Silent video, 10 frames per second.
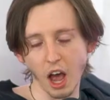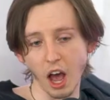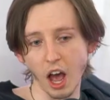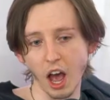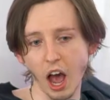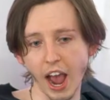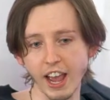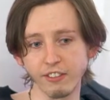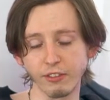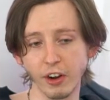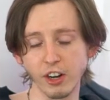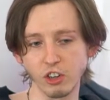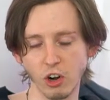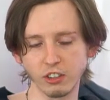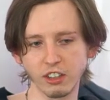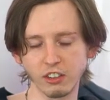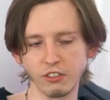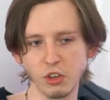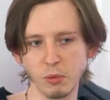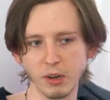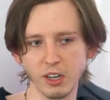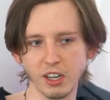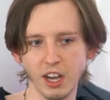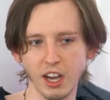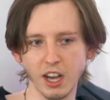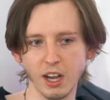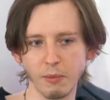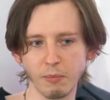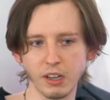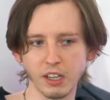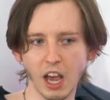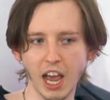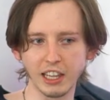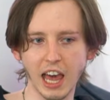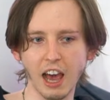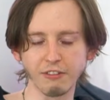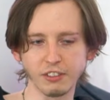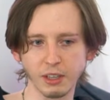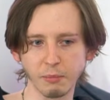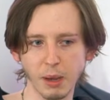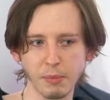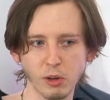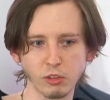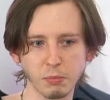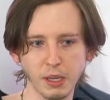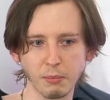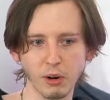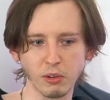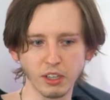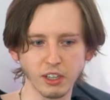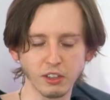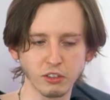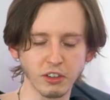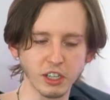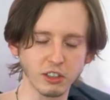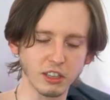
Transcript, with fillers: Uh, I have a very dark sense of humor. Um, I laughed at my bones being broken on Stranger